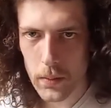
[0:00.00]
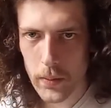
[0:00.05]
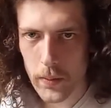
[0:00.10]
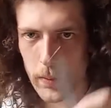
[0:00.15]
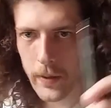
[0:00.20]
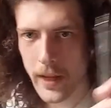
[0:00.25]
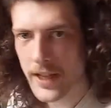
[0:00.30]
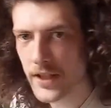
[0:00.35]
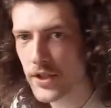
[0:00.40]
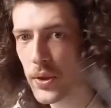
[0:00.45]

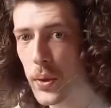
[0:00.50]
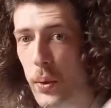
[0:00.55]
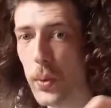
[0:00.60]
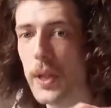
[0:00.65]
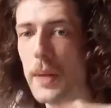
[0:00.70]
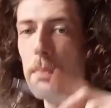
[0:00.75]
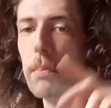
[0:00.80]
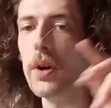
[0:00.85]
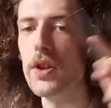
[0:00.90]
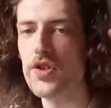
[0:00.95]
let's call
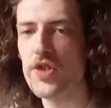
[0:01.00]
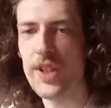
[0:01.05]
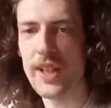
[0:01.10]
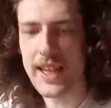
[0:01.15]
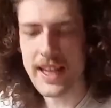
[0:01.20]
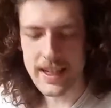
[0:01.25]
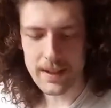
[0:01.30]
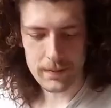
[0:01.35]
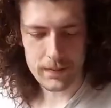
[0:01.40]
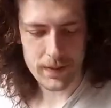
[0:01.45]
it
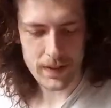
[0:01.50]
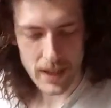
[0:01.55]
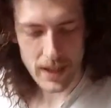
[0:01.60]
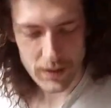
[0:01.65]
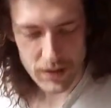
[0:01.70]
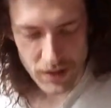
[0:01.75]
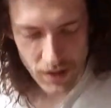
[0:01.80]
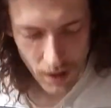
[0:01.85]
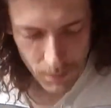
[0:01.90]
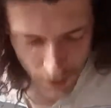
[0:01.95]
modulating for now.
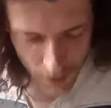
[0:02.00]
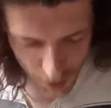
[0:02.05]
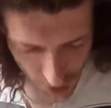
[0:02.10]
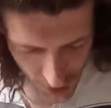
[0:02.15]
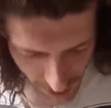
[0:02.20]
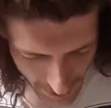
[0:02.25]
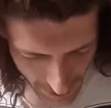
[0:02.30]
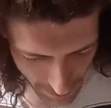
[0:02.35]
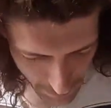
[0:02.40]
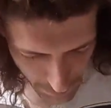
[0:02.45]
It's not
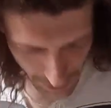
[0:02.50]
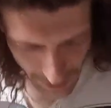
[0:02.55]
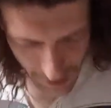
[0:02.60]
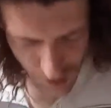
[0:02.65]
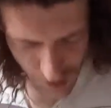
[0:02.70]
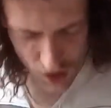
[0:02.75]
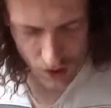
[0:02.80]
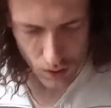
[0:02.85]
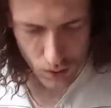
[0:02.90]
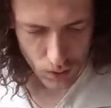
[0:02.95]
modulating, but let's
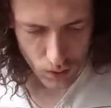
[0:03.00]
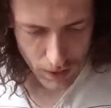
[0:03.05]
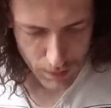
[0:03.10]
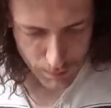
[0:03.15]
just call it